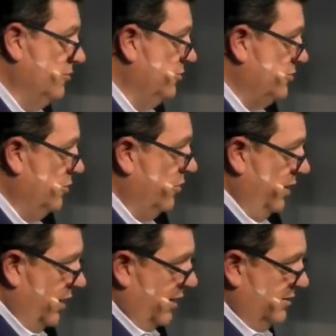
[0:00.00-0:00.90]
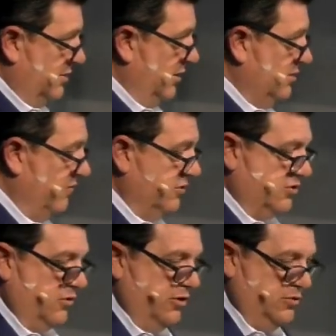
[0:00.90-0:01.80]
to sow any kind of seeds of
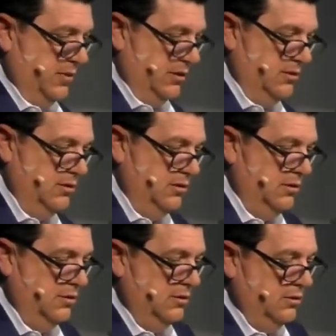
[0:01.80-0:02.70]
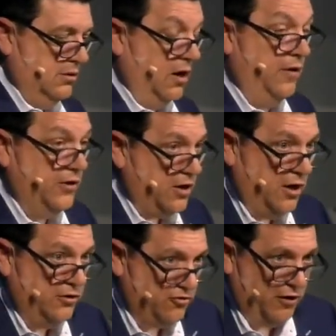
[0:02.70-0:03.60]
discouragement. On the
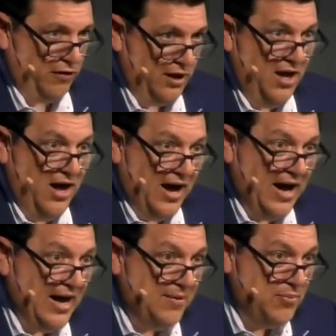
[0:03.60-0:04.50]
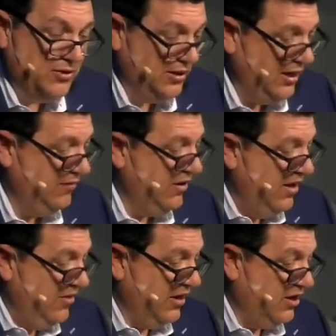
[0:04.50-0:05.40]
contrary, I believe
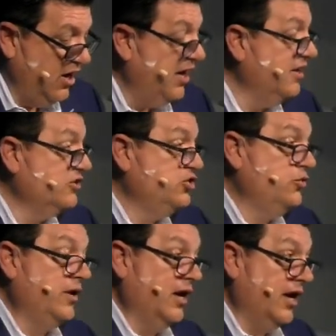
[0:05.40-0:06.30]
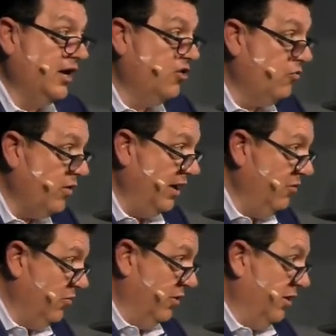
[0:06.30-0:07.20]
that God is doing a
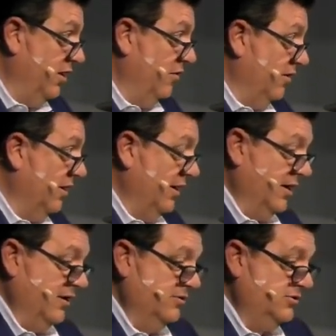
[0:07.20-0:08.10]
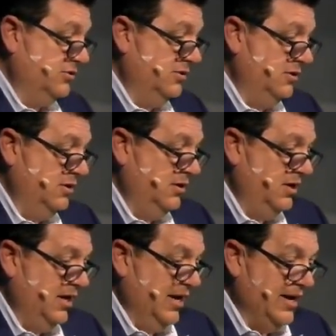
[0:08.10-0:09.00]
great work here at Lighthouse.
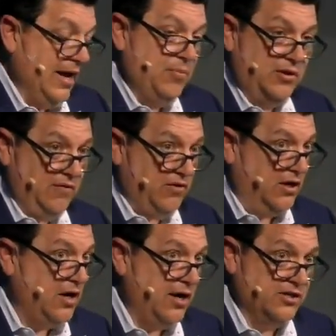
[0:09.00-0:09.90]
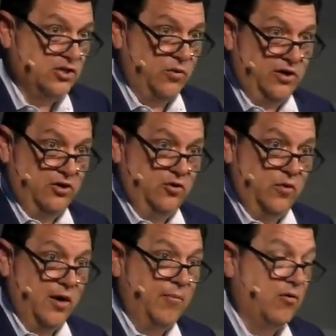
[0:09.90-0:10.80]
And I believe that God is going to do
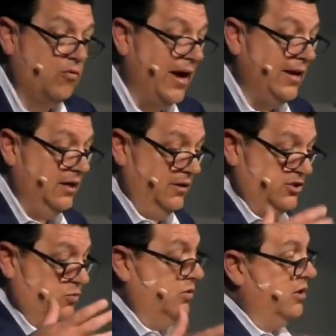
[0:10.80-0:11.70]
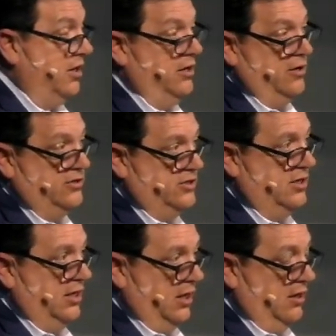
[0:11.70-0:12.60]
a miraculous work in our
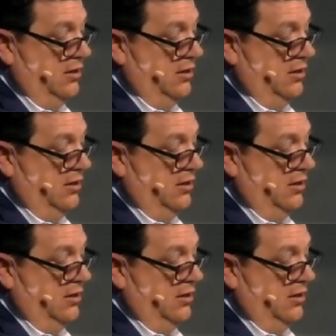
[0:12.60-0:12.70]
city